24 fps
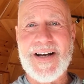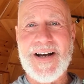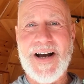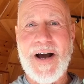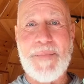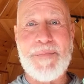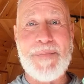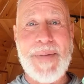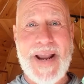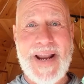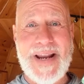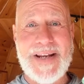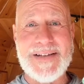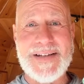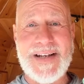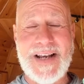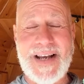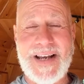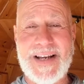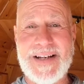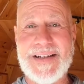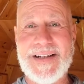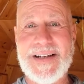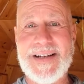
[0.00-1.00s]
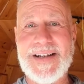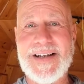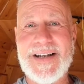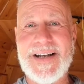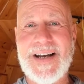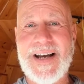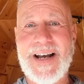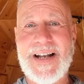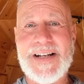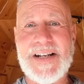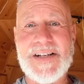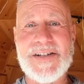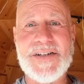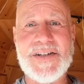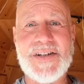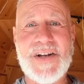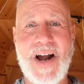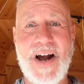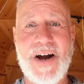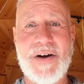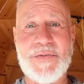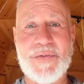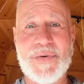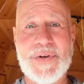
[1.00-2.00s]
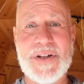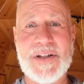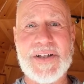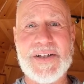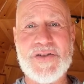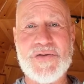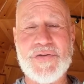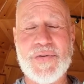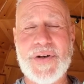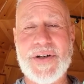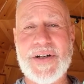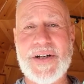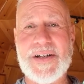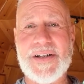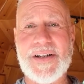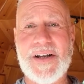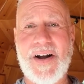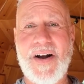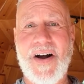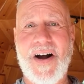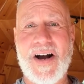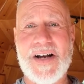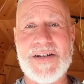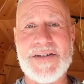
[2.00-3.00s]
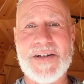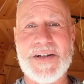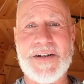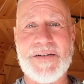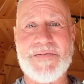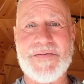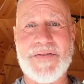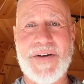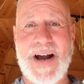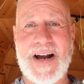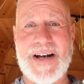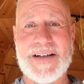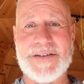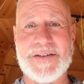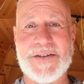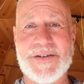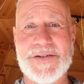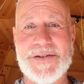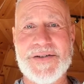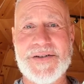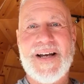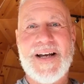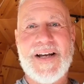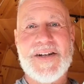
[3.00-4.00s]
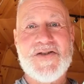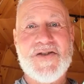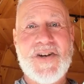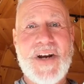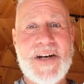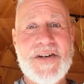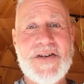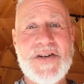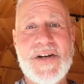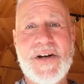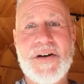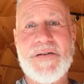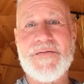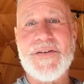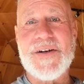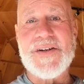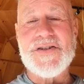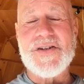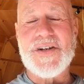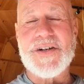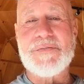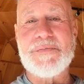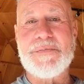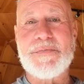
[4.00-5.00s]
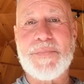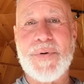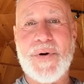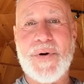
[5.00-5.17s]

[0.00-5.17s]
a Band-Aid, and it's not really treating the causative factors. Changing your vision